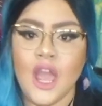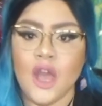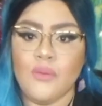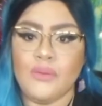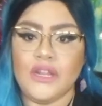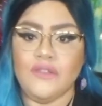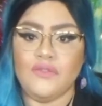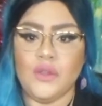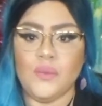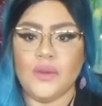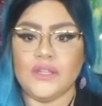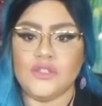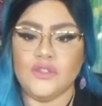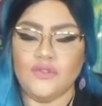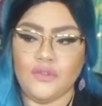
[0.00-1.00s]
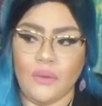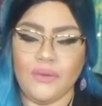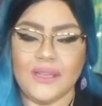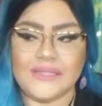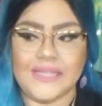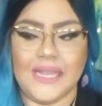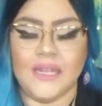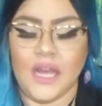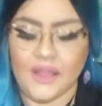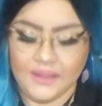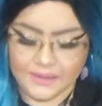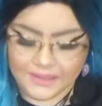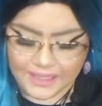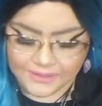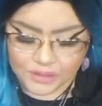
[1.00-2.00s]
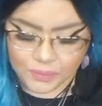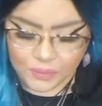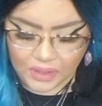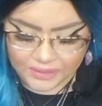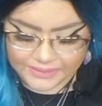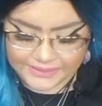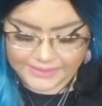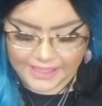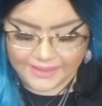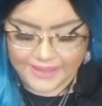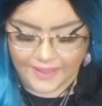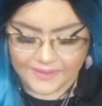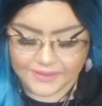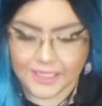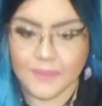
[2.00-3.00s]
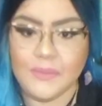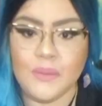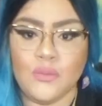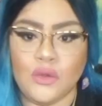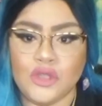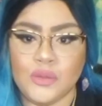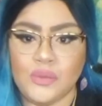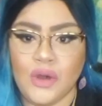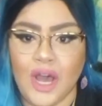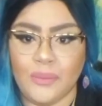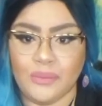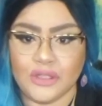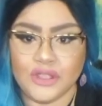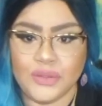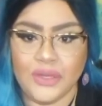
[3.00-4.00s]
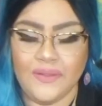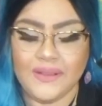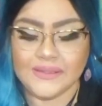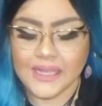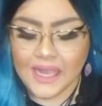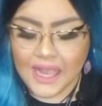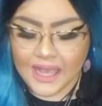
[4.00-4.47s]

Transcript: But if you were to focus in other things, you will understand that it's going to be multiple opportunities.